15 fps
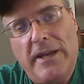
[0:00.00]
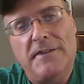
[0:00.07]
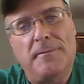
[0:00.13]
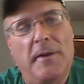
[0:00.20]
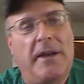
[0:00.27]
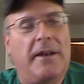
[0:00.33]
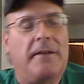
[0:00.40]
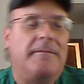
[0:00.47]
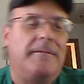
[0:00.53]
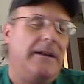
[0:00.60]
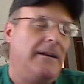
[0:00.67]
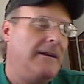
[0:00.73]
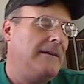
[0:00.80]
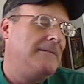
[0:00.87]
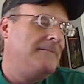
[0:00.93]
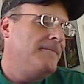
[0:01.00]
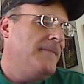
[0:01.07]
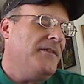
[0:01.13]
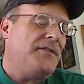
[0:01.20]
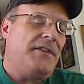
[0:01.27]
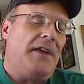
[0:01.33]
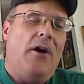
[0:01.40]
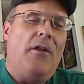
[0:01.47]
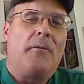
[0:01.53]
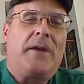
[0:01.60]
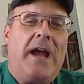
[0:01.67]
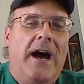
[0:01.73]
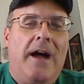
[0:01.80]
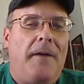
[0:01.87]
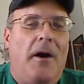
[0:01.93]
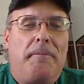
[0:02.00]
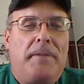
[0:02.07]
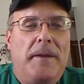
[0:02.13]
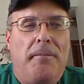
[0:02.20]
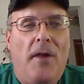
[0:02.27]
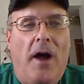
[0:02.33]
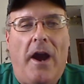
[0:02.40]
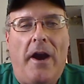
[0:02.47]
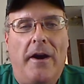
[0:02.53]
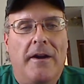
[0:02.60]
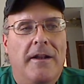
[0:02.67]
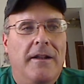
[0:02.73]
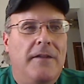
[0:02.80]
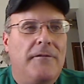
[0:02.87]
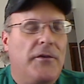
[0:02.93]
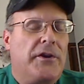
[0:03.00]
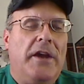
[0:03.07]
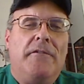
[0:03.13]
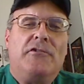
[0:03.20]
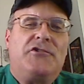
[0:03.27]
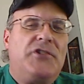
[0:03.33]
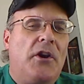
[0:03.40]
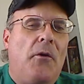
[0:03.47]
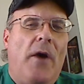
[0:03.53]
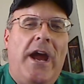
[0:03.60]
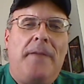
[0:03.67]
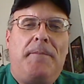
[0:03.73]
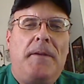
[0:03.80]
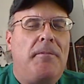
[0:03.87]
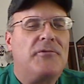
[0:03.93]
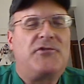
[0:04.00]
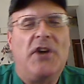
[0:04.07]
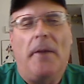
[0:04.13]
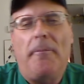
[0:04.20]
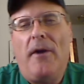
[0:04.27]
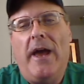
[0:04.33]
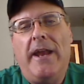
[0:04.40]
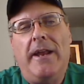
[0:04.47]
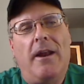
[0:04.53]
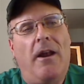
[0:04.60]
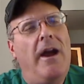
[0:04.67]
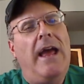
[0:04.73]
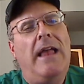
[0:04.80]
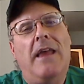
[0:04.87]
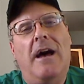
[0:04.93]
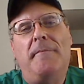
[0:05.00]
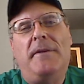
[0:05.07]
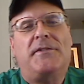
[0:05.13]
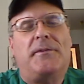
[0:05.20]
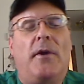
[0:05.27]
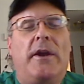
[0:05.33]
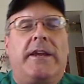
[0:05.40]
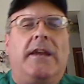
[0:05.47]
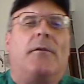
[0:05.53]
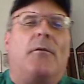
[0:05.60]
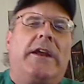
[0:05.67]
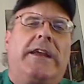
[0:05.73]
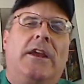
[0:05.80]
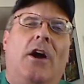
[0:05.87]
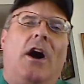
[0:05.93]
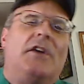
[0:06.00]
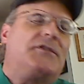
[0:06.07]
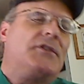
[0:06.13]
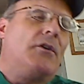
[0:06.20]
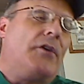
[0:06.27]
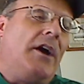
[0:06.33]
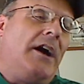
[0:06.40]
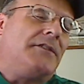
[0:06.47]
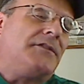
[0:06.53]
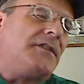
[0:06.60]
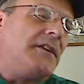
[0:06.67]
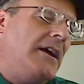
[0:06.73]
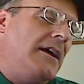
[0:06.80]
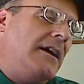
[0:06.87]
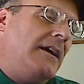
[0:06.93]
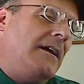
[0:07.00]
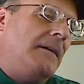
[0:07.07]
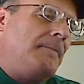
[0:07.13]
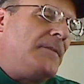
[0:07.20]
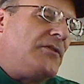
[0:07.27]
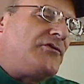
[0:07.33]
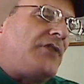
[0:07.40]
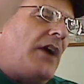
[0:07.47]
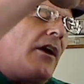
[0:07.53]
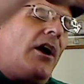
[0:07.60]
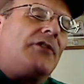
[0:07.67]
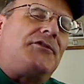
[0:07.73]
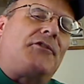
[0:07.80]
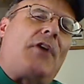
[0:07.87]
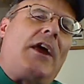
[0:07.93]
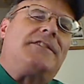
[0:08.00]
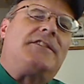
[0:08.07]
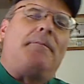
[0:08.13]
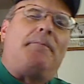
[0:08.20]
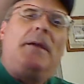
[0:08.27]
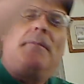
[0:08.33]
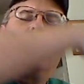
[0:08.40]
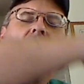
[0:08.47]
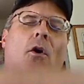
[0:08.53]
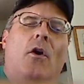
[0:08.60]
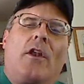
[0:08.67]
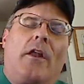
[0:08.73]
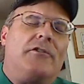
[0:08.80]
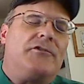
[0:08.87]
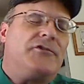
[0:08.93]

get as many. That's just how the how people are. If you're giving shit away, people jump right in. Oh yeah, love me some Ricky, and Ricky also does shout outs and tries to get people to go to other